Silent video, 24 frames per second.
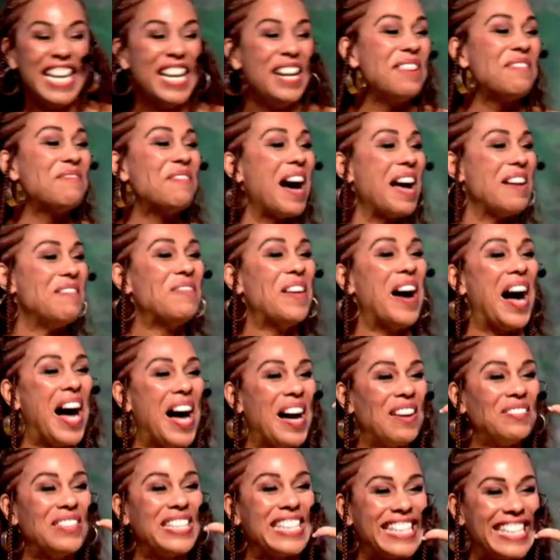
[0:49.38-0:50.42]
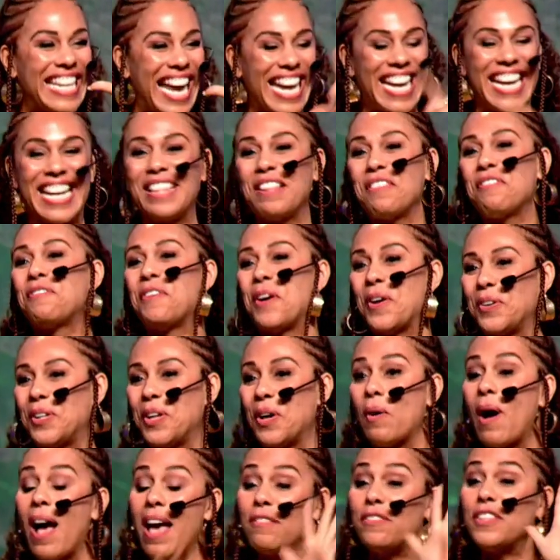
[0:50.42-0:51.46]
My mom's taking the
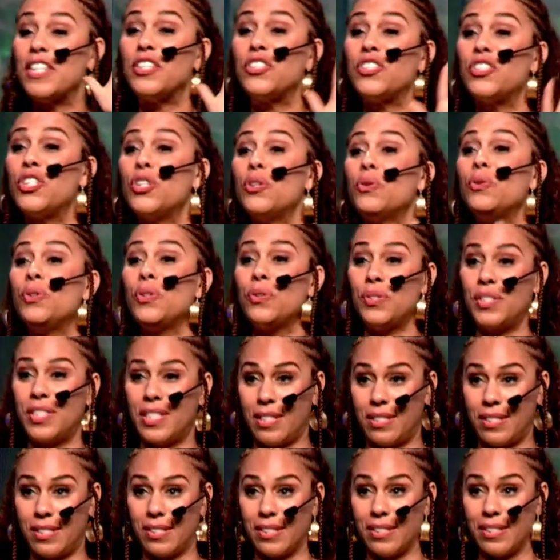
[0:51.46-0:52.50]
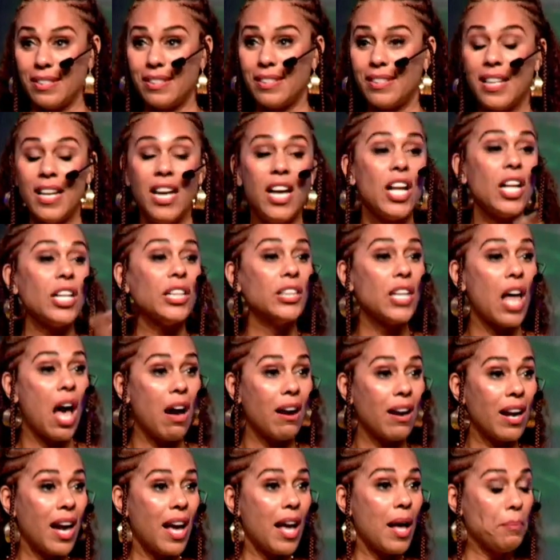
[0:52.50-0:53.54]
photo. I have these two new sisters,
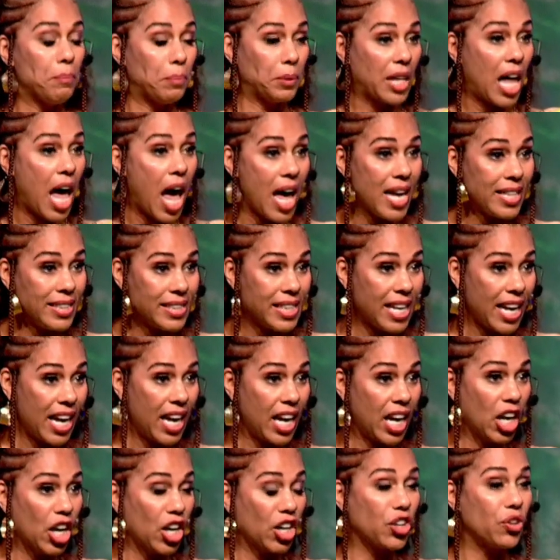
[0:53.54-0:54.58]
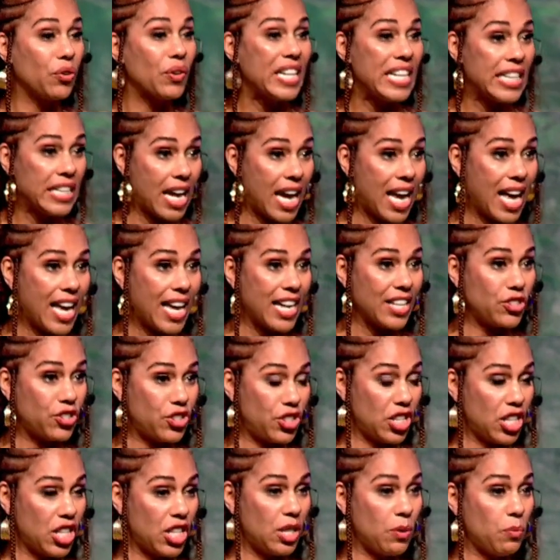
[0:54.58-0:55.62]
Laura, blonde hair, green eyes,
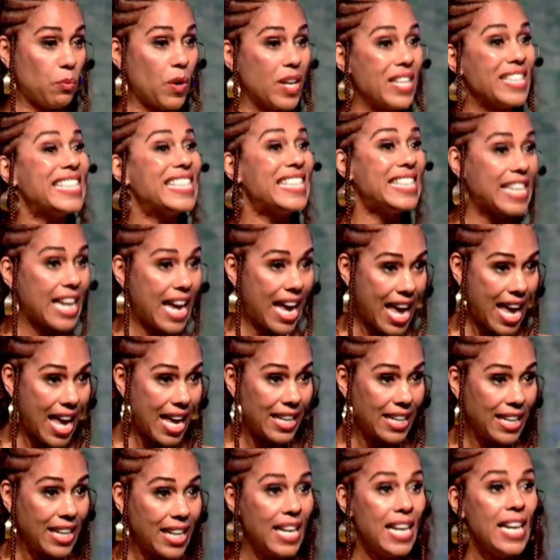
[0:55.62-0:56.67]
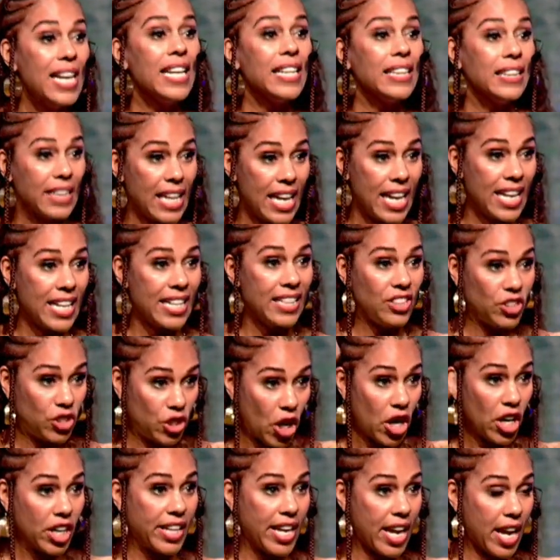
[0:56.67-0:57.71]
she was 10. Lynn,
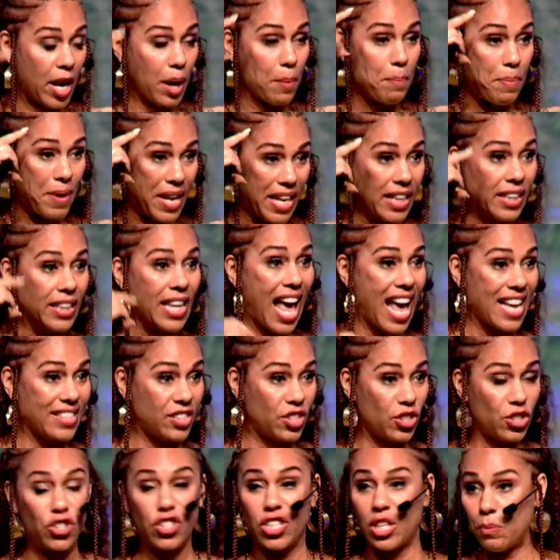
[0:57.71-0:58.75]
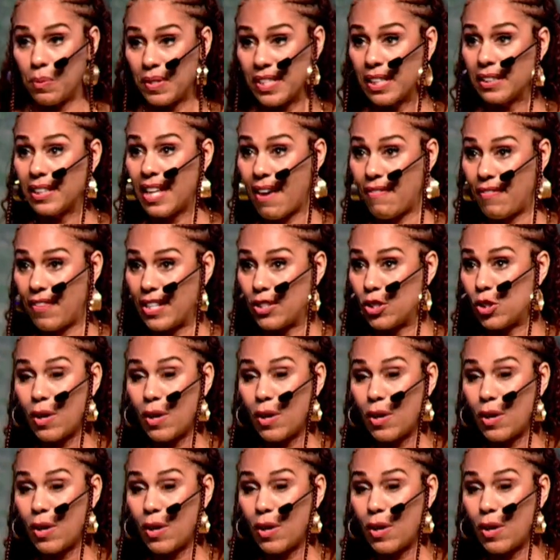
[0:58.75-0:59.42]
dark hair, big glasses, she was 11.